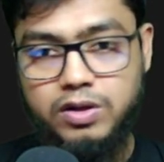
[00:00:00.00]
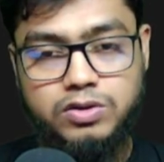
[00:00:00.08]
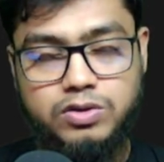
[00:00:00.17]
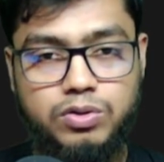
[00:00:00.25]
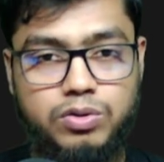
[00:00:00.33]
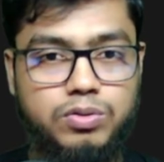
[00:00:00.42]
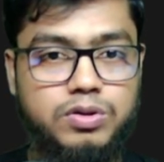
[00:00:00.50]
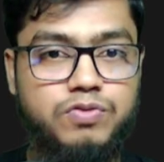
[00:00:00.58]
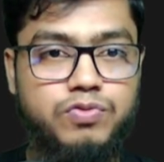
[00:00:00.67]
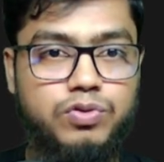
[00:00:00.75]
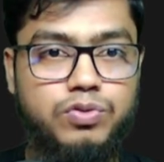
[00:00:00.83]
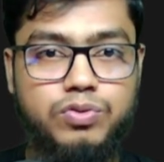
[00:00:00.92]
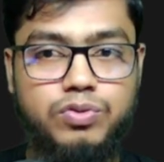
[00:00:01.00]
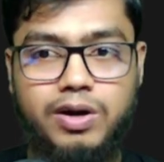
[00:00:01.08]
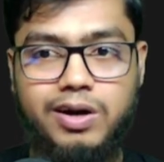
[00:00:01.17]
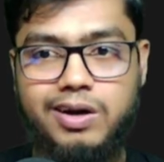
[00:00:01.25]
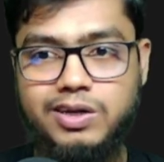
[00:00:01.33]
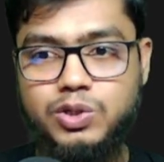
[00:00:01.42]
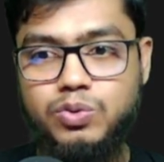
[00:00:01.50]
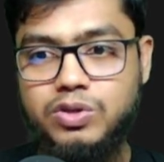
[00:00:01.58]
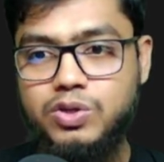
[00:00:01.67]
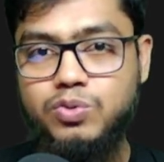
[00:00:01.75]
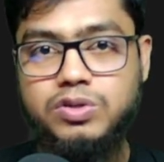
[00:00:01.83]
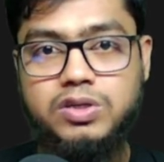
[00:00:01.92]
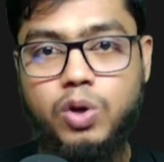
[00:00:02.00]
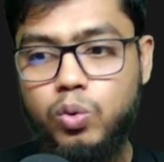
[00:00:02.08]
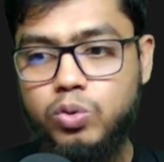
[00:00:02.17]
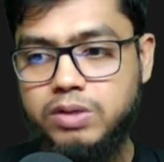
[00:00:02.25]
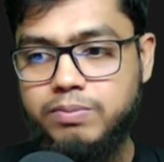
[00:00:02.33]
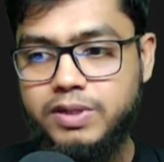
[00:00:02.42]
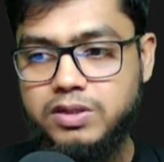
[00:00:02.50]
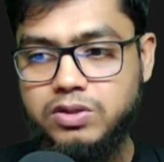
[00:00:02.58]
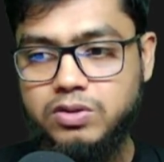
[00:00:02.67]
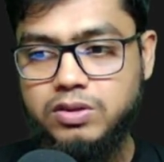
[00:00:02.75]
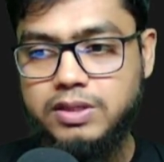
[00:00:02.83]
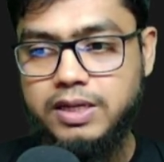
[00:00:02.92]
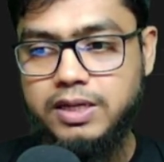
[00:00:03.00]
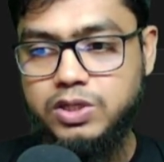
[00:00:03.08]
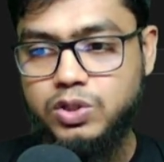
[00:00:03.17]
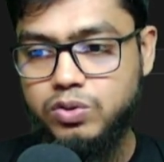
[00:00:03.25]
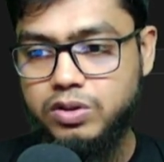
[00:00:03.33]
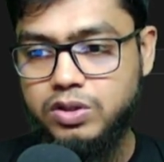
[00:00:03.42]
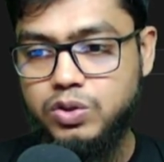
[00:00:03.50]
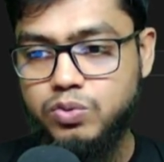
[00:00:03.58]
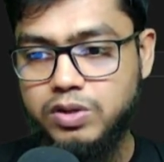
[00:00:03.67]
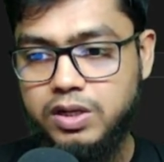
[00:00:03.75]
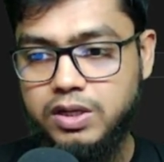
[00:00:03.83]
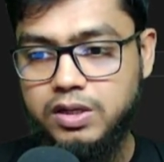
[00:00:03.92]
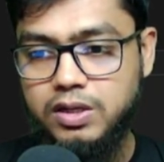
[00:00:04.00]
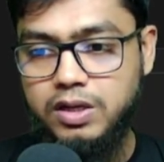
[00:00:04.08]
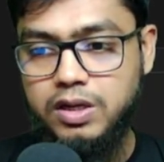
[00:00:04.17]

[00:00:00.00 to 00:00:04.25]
So if you are actually using older version, then actually you can